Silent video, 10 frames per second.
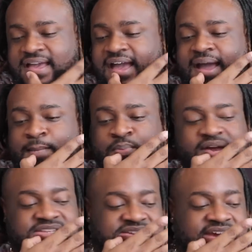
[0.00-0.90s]
our
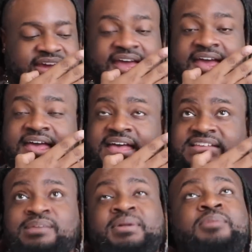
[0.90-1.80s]
president.
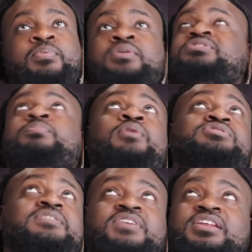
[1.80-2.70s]
Somebody
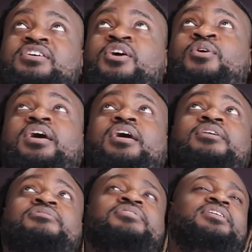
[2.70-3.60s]
posted a video
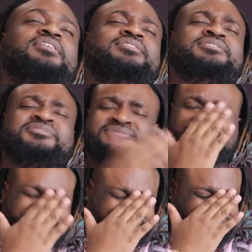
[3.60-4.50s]
of
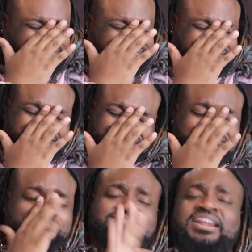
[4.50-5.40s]

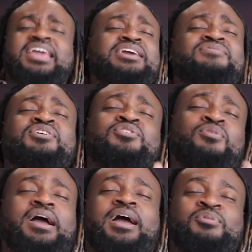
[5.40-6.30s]
Eva
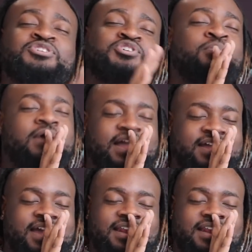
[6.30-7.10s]
crying when Joe Biden got